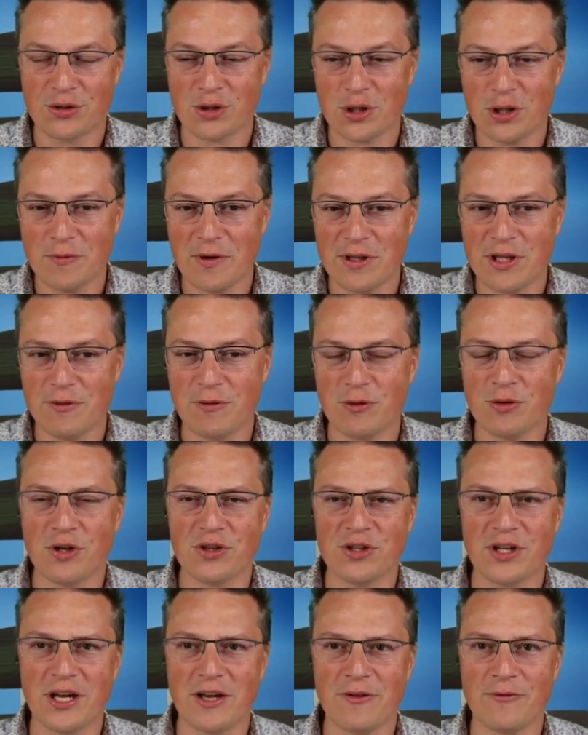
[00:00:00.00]
So even if you
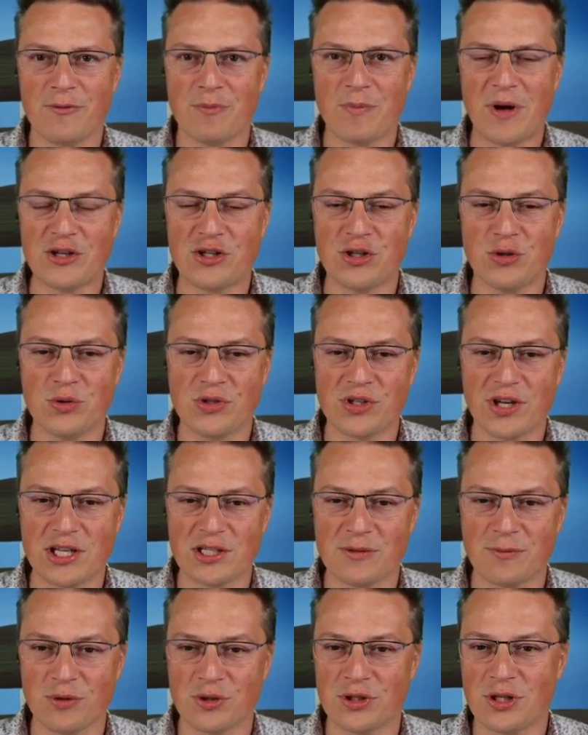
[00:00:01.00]
don't have much use
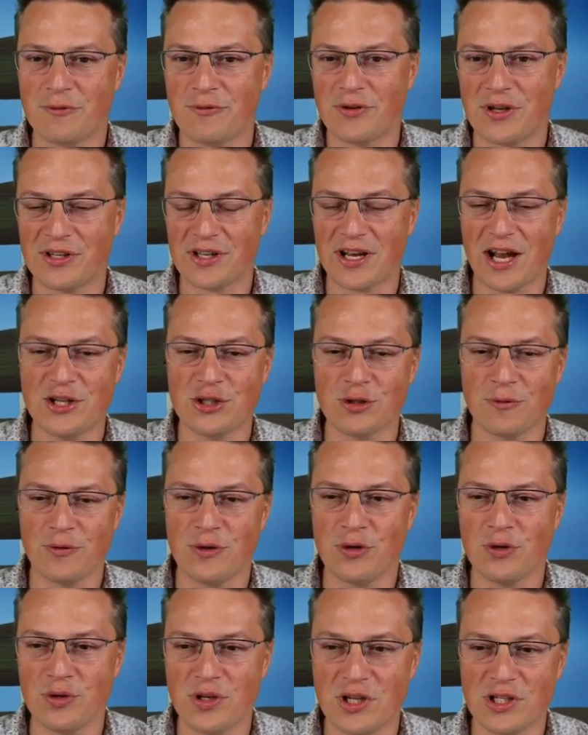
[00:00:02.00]
case for different kinds
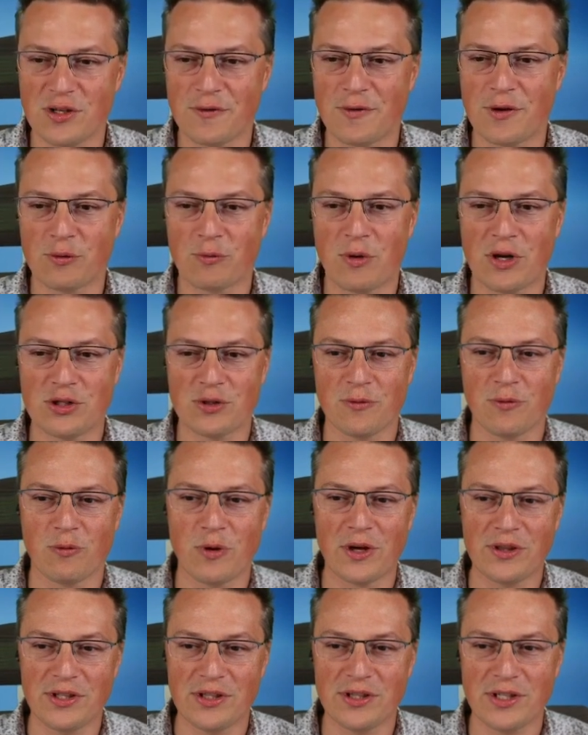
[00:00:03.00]
of units, different kinds
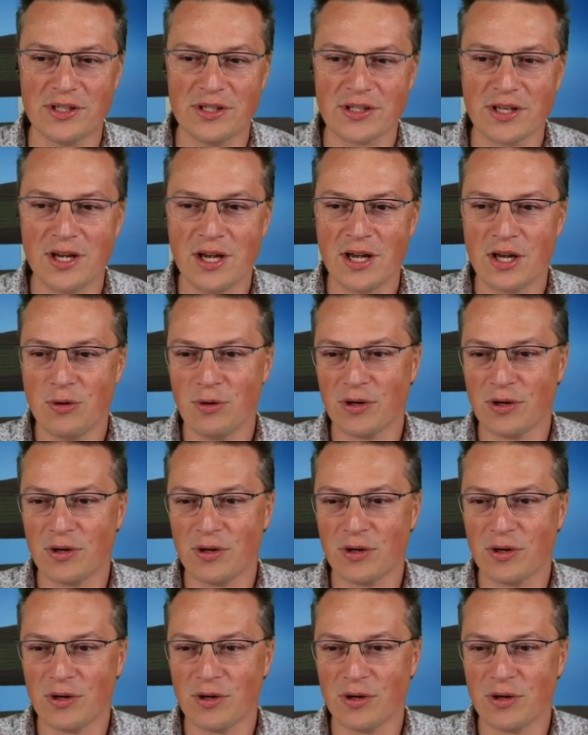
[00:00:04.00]
of quantities,